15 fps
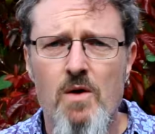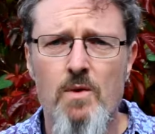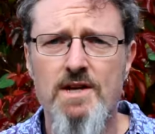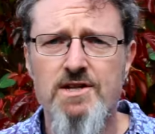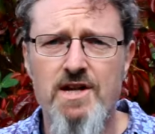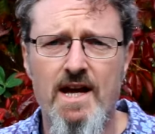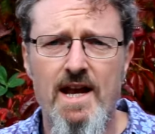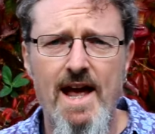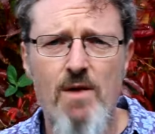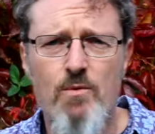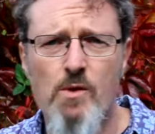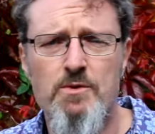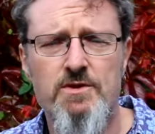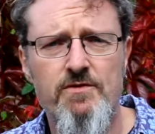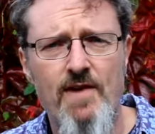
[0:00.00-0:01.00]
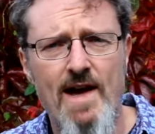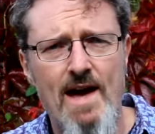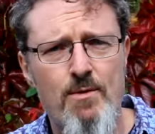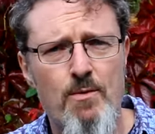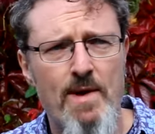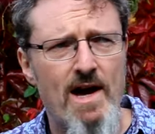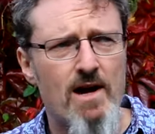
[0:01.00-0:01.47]
We're checking out what was
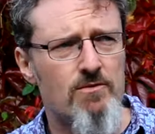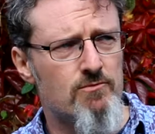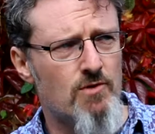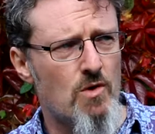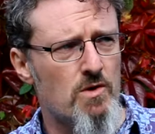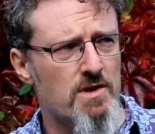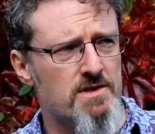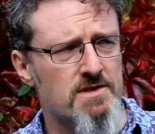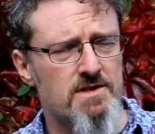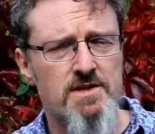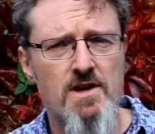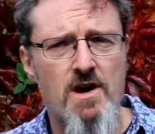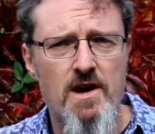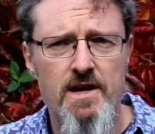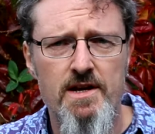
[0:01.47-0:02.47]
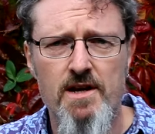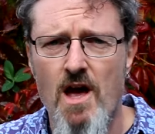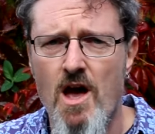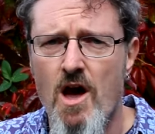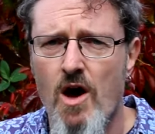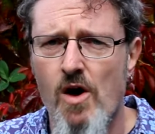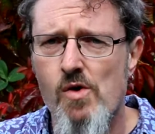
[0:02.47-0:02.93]
fab about Roland's
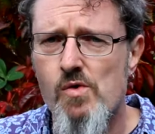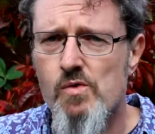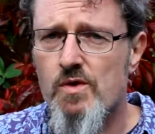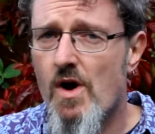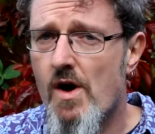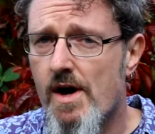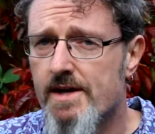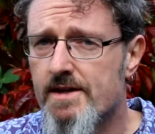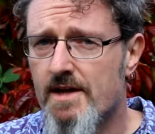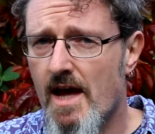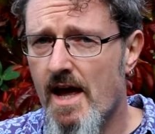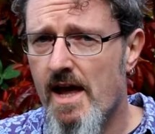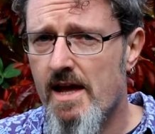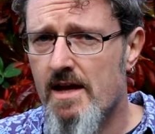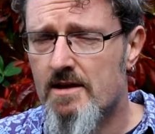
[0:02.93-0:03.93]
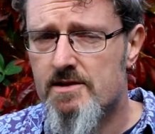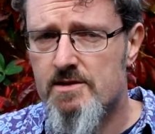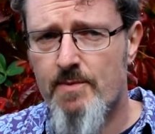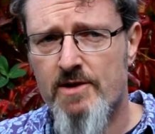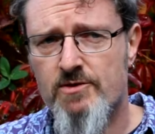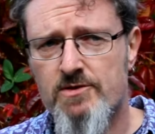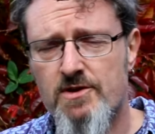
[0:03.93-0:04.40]
909 day.
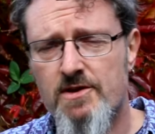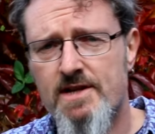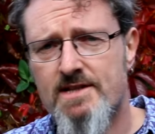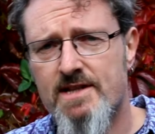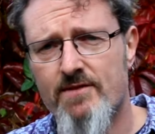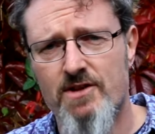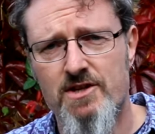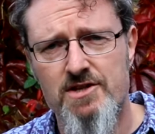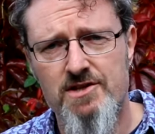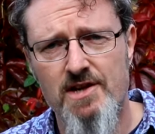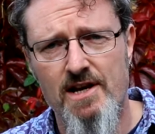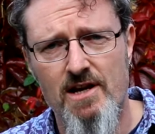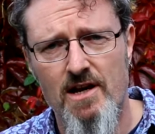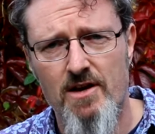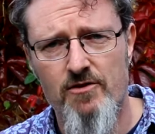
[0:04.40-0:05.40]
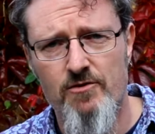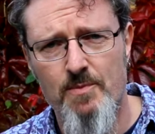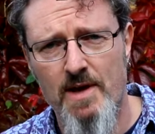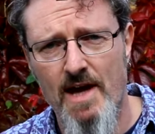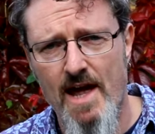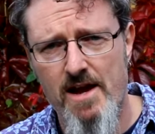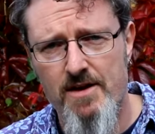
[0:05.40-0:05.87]
Spectrasonics have a shed load of
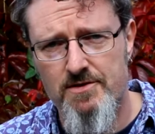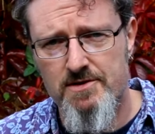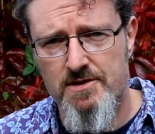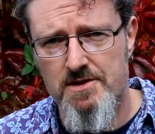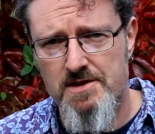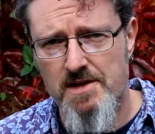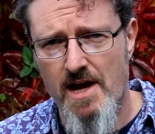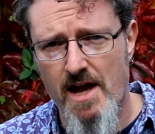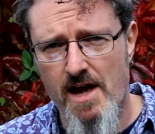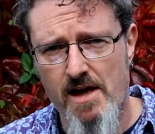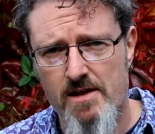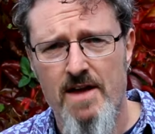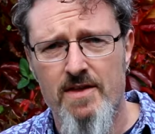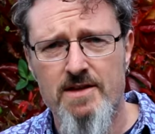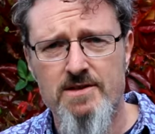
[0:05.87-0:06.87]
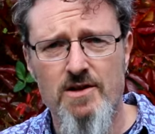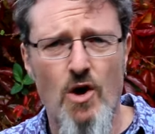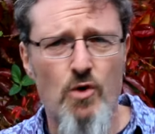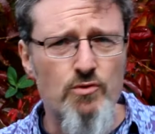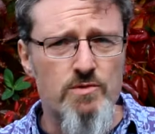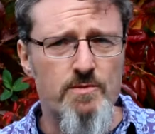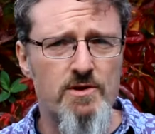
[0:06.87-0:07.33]
pianos to share. There's an
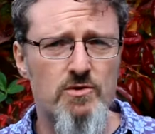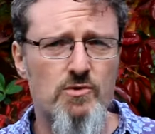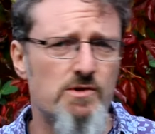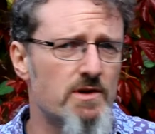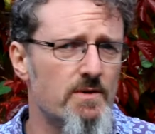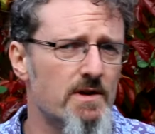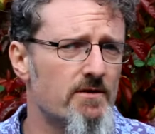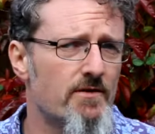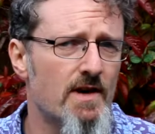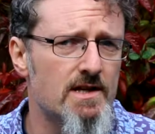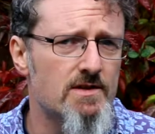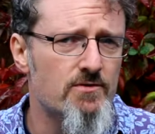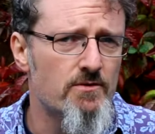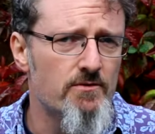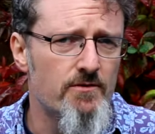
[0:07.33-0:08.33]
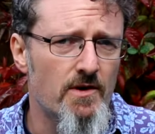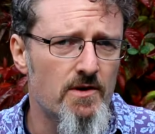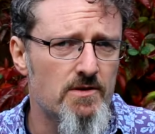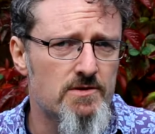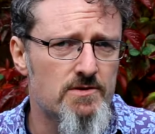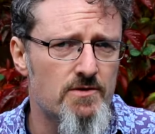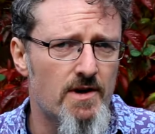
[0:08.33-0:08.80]
ultimate audio interface from
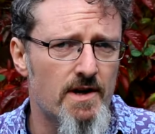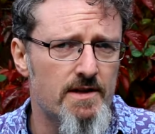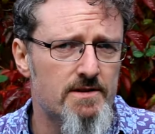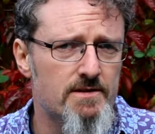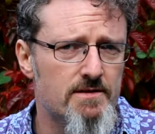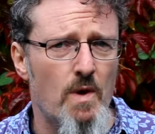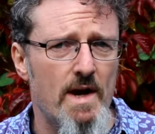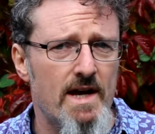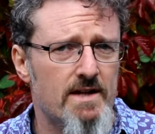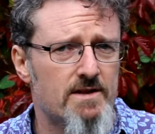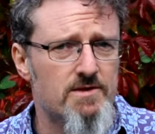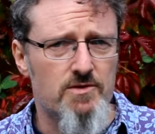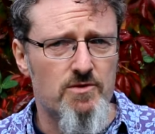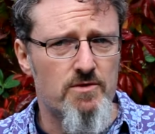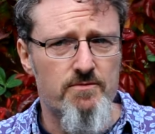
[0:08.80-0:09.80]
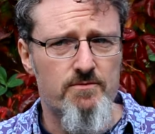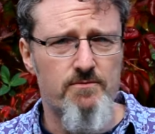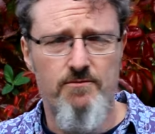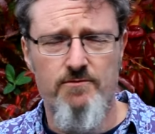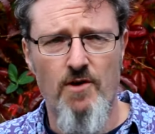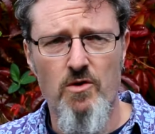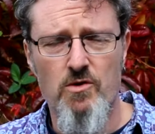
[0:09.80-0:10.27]
Focusrite. Weird sort of
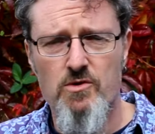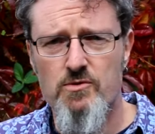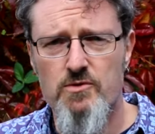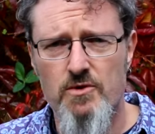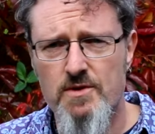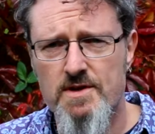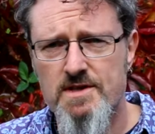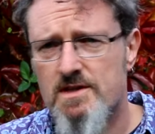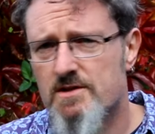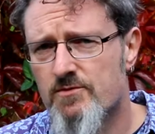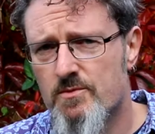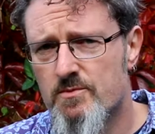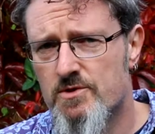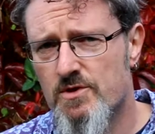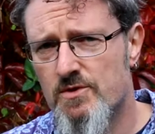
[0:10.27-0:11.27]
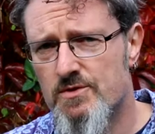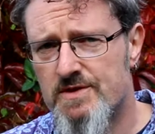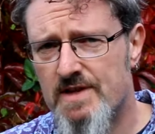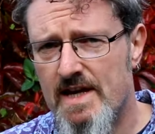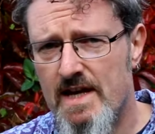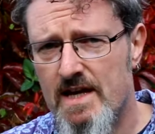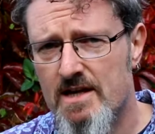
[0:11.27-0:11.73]
vocal noises from
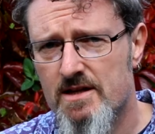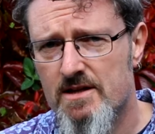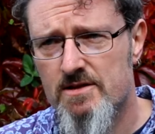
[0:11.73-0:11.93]
Jussi.